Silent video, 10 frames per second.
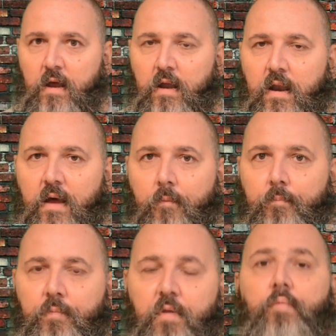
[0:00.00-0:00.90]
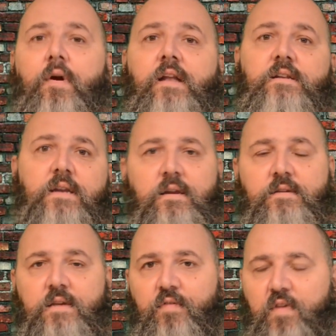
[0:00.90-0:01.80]
Now, the branding,
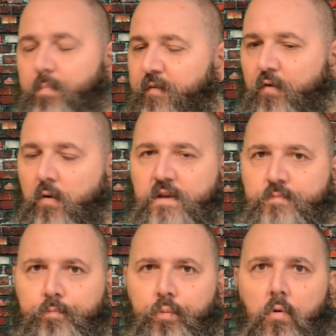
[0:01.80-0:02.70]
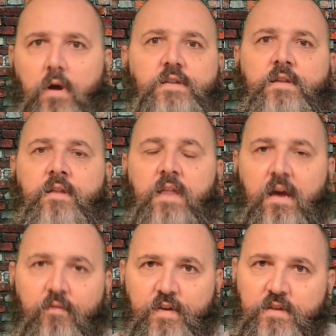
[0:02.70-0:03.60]
as I've said before, is brighter than the
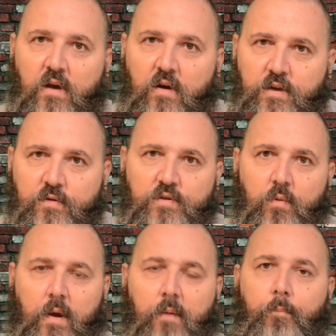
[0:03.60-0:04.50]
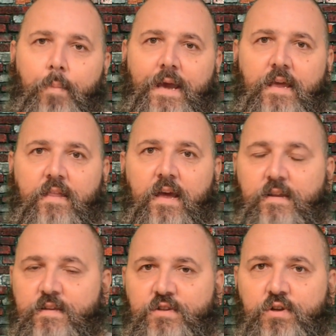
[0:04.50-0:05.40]
outfits I used to wear back in the
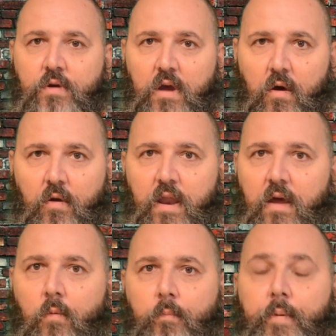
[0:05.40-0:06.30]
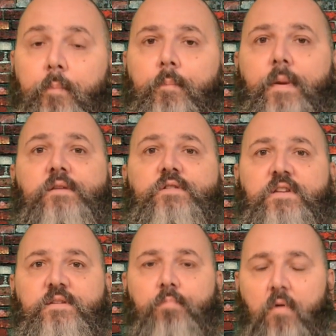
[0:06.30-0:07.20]
80s. You can't help but miss
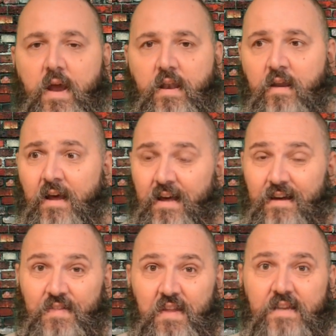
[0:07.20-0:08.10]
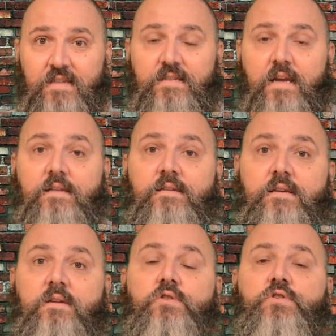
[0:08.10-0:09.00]
this brand, and their
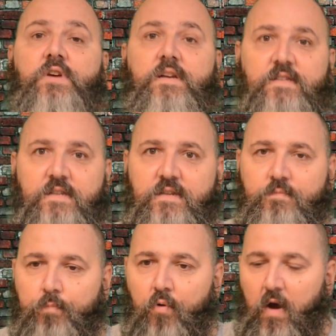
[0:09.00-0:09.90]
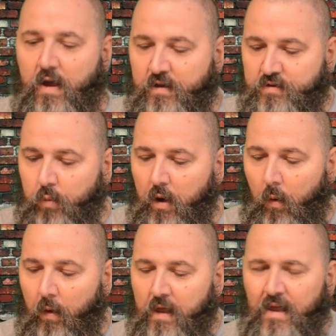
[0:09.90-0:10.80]
scents are just as bright as well.